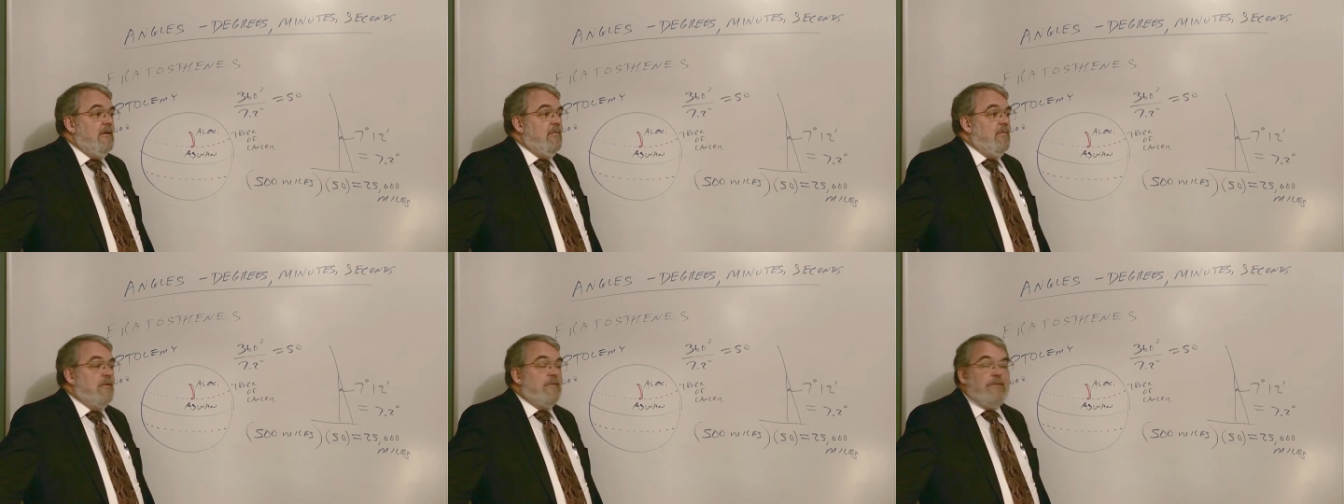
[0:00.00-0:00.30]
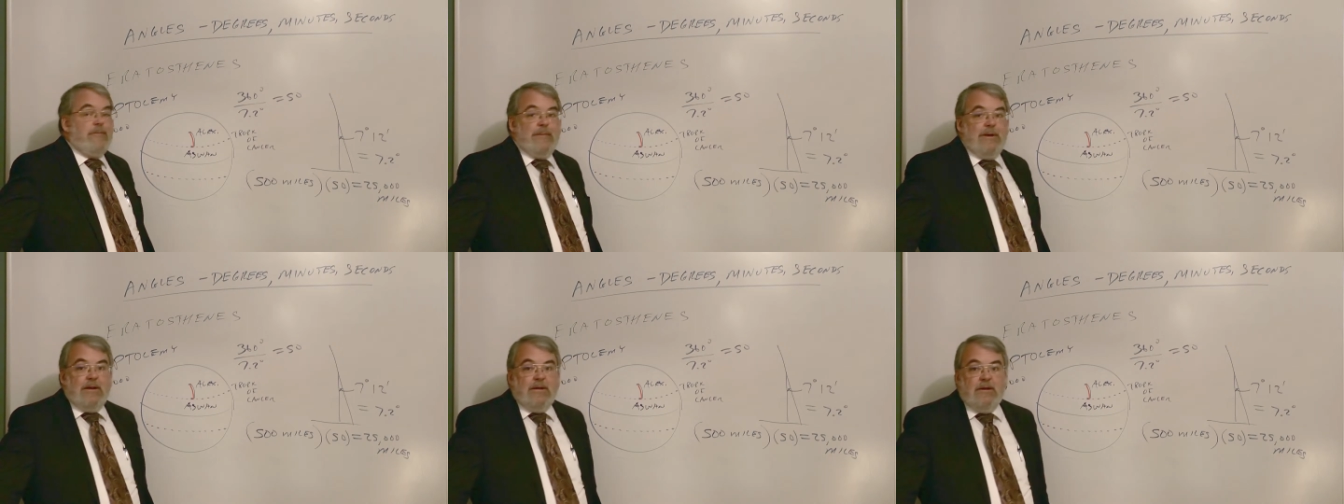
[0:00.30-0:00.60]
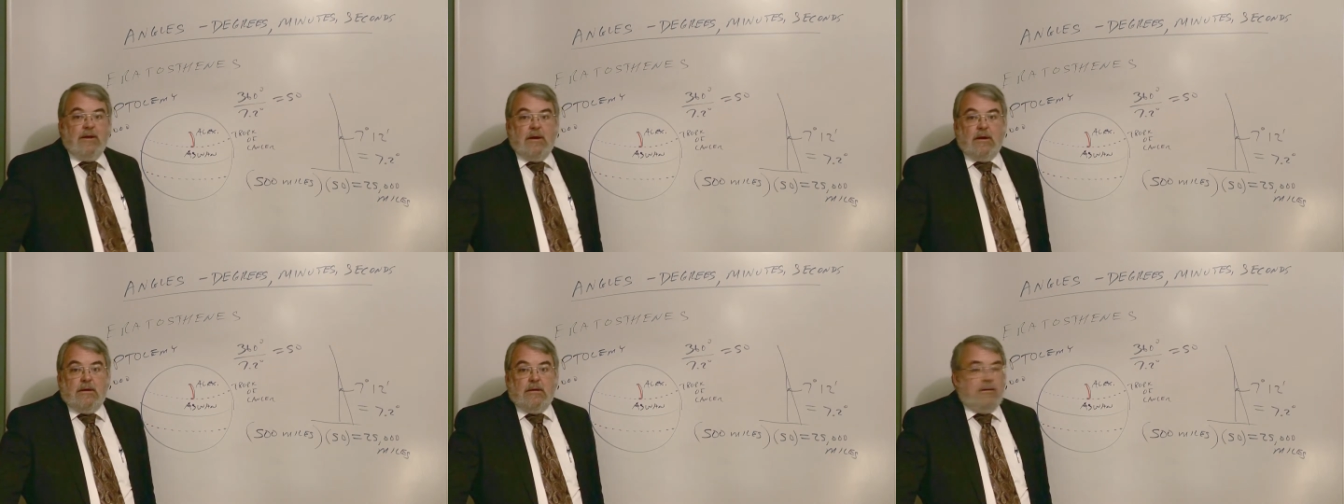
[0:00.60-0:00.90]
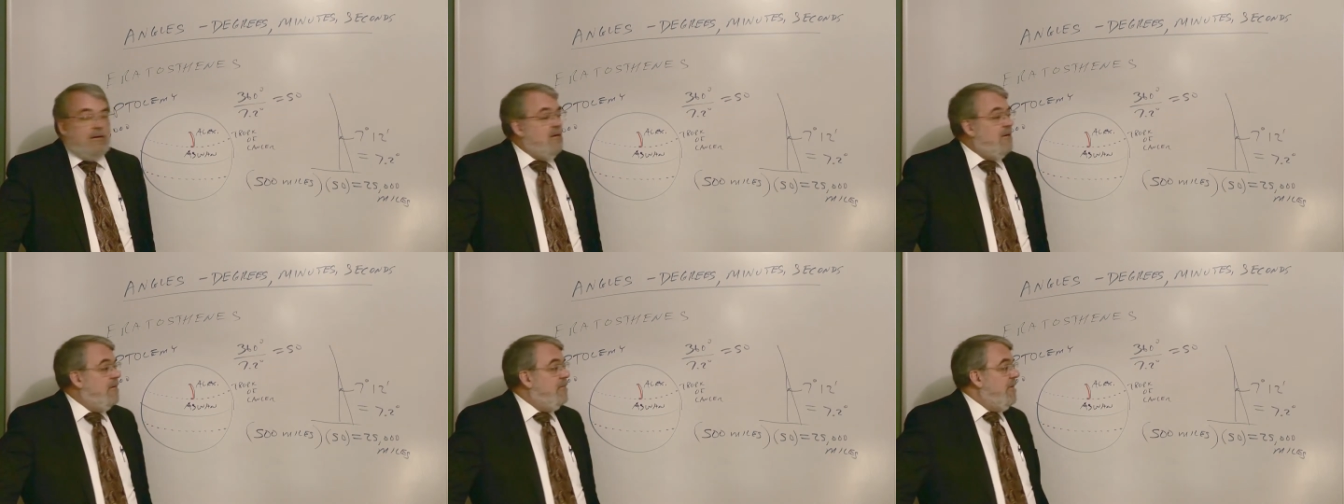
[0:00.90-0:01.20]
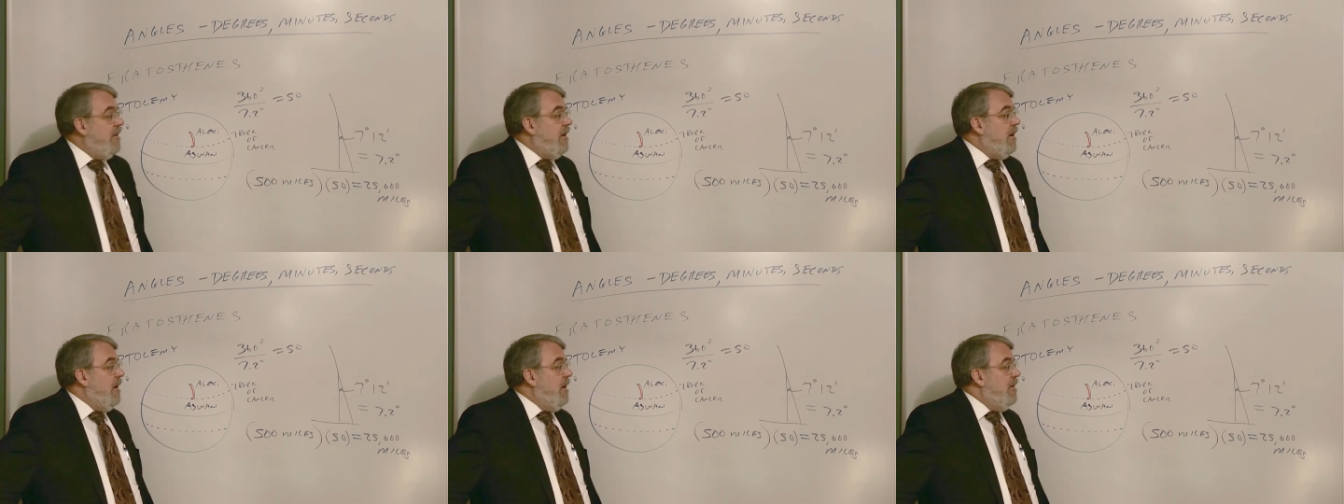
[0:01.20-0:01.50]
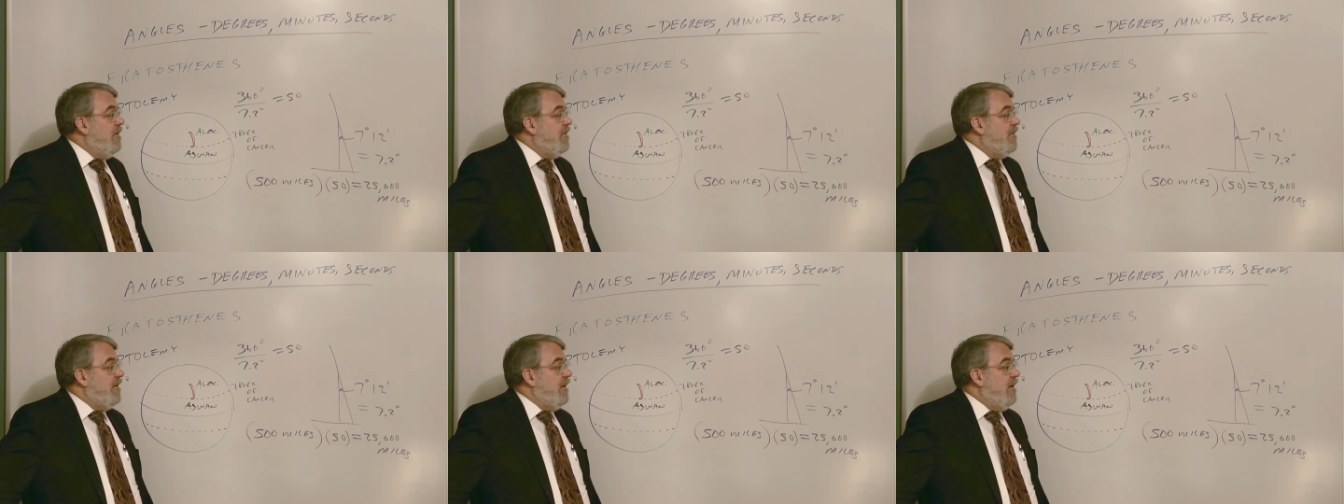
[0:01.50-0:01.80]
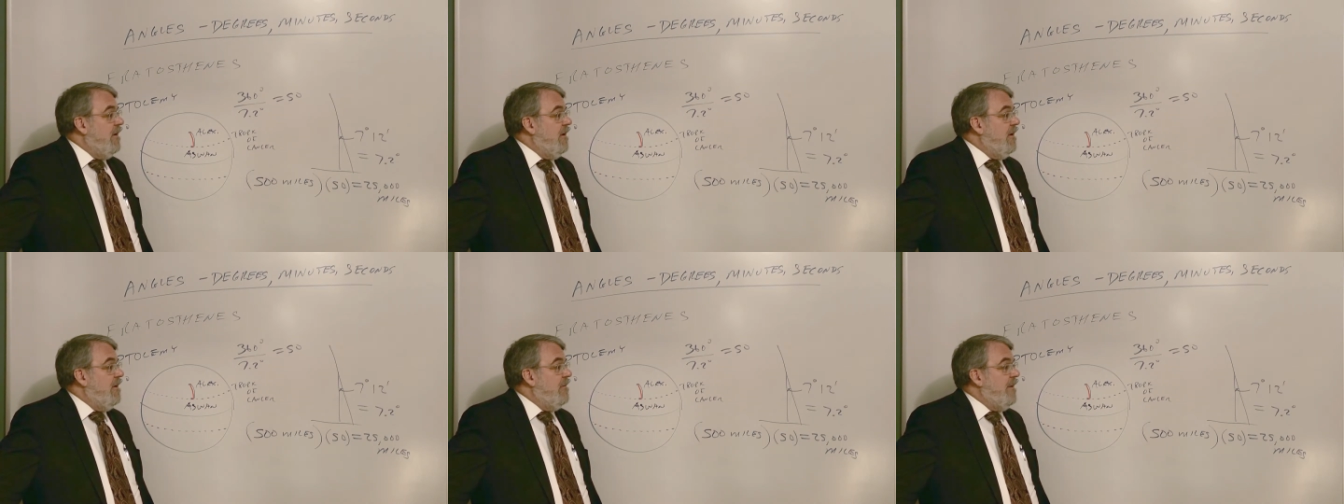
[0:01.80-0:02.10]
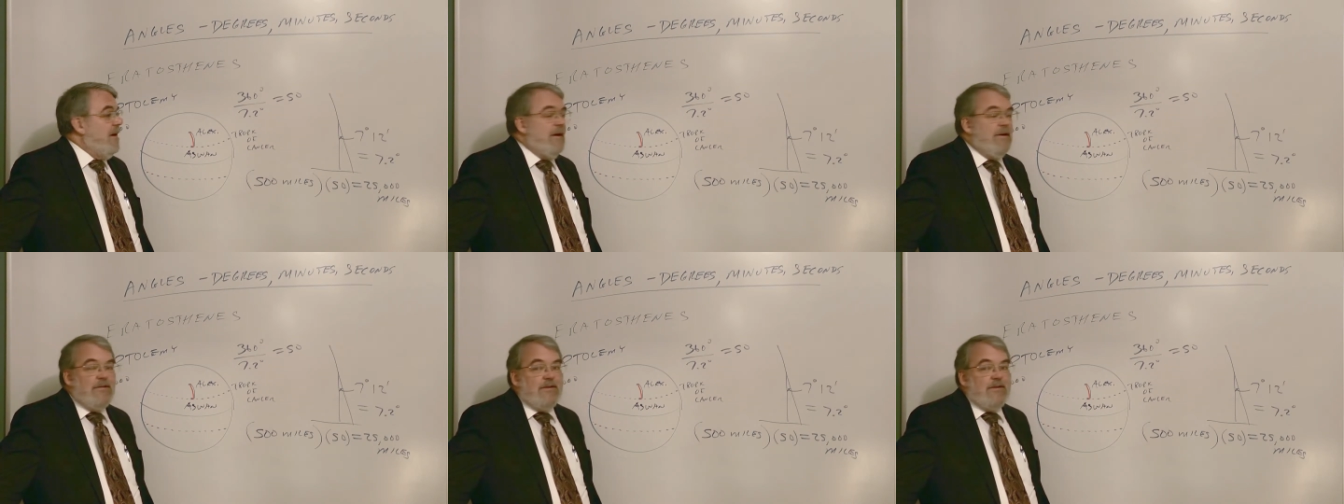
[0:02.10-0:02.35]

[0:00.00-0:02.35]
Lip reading: were from India, because by